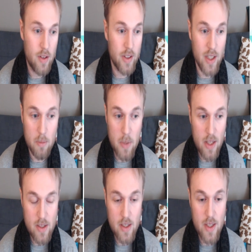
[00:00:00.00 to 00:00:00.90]
What that
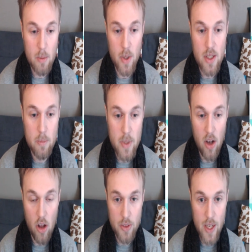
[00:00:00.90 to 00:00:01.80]
means is they must be
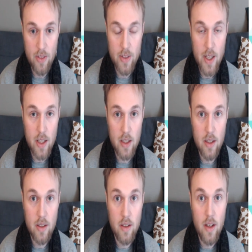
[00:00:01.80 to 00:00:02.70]

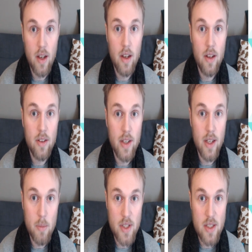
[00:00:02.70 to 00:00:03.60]
authentic,
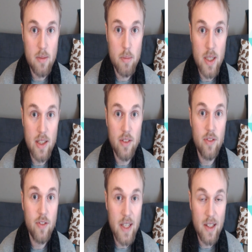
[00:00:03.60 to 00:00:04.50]
they must be
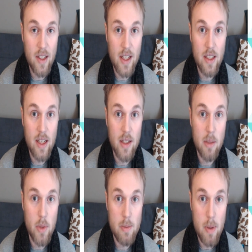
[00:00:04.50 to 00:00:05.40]
feeling, and
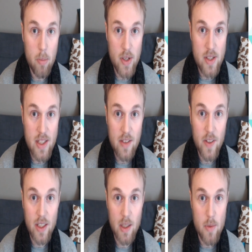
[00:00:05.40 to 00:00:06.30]
they must be
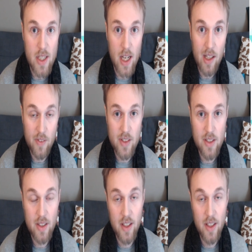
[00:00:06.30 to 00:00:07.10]
perceiving themselves.